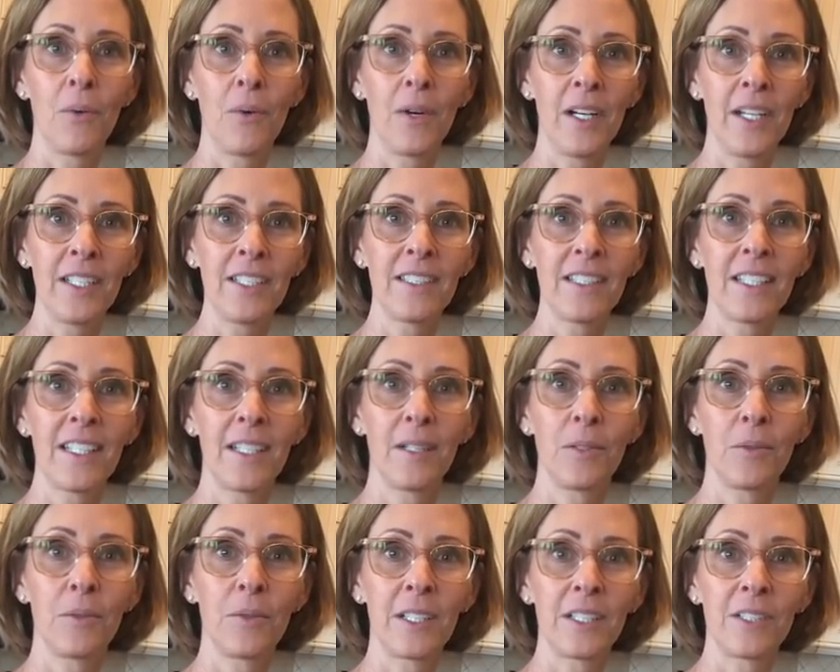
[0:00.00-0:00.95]
what
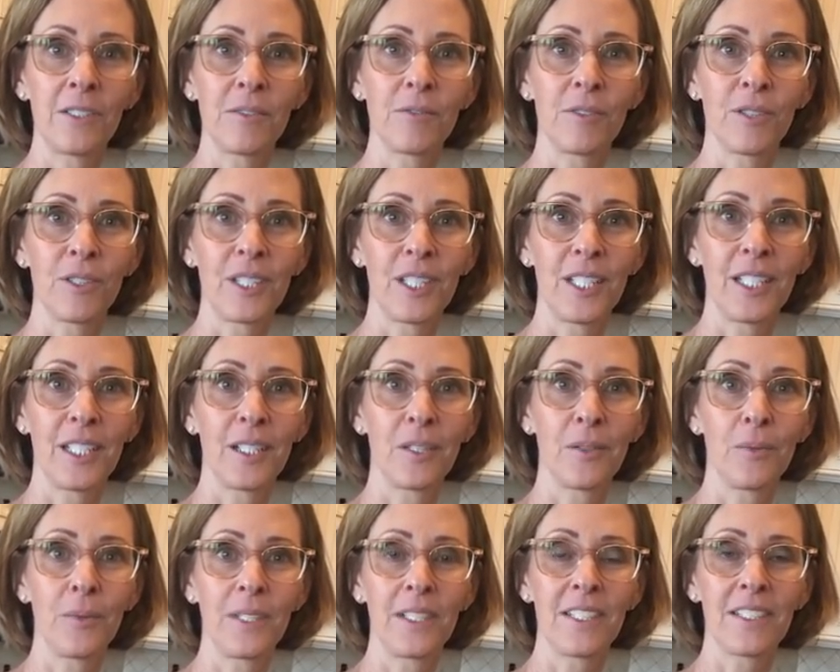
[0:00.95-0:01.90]
a wonderful
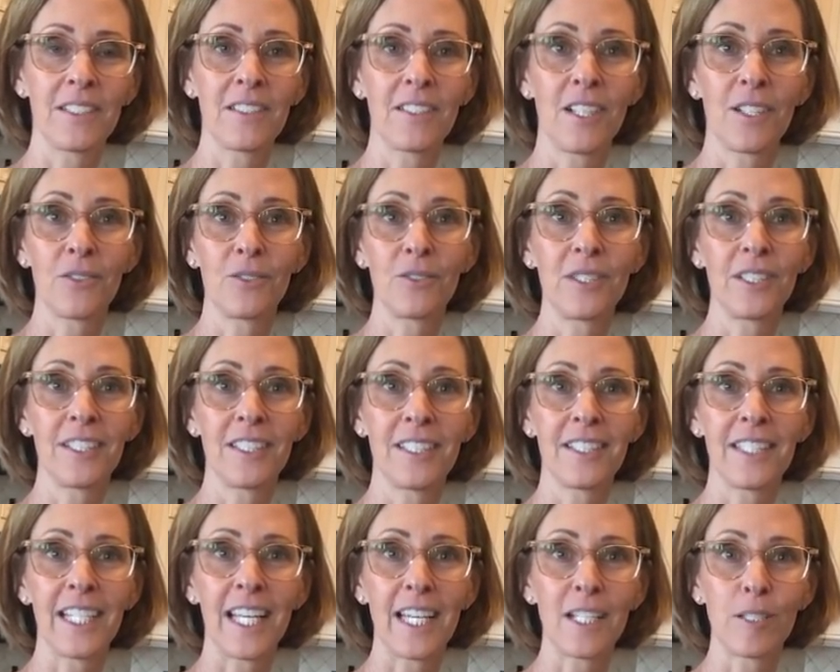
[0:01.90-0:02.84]
thing when it's not only
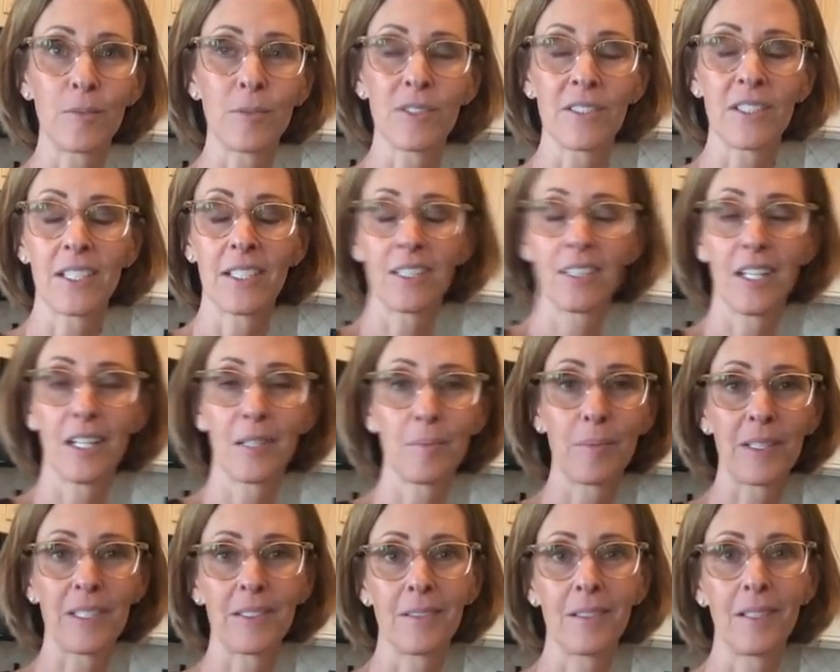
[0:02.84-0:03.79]
that the animals get
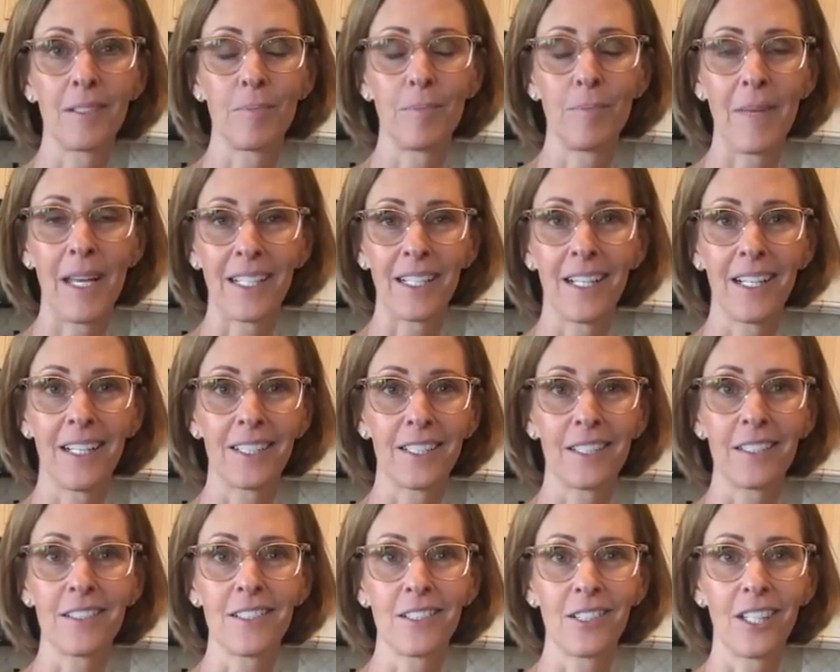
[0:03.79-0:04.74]
along, but
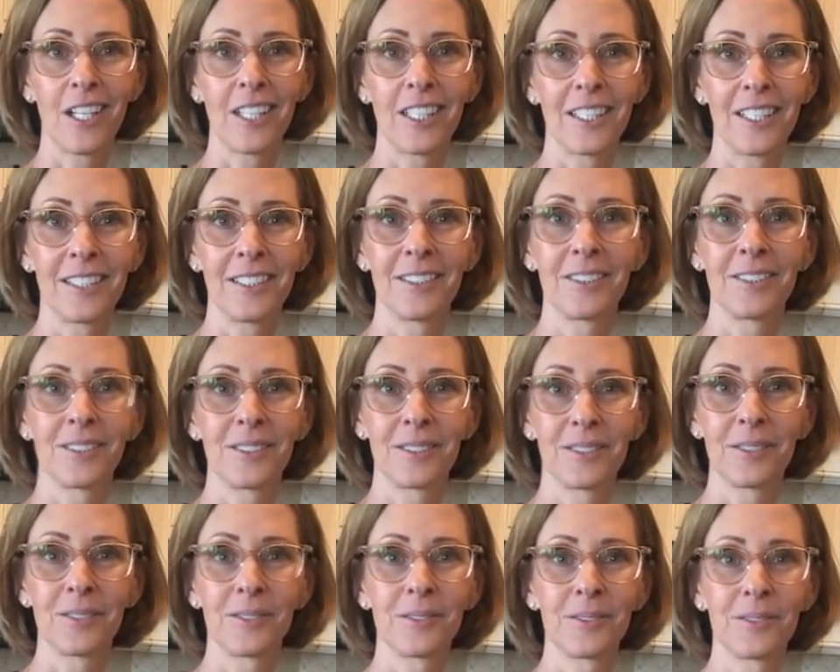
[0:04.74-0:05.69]
mankind gets along. Exactly, and